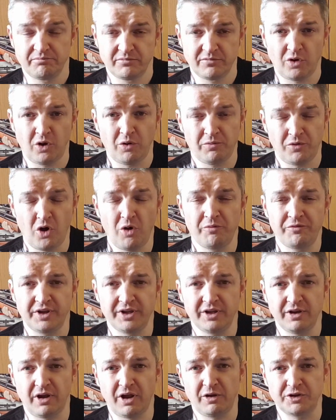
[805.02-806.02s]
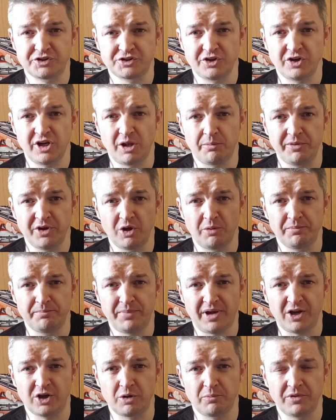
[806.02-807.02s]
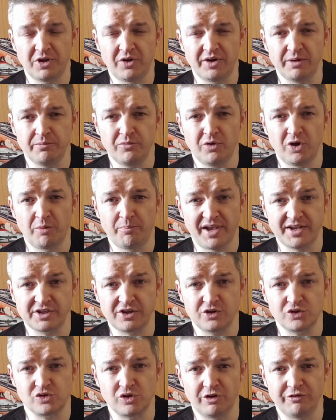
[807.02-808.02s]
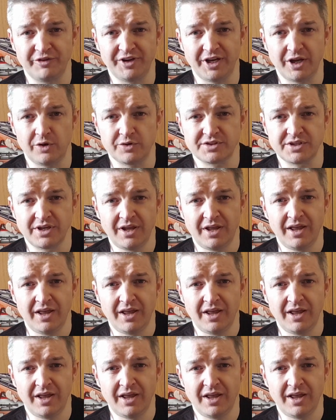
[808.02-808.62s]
Hopefully soon I'll be back uploading more pest control videos.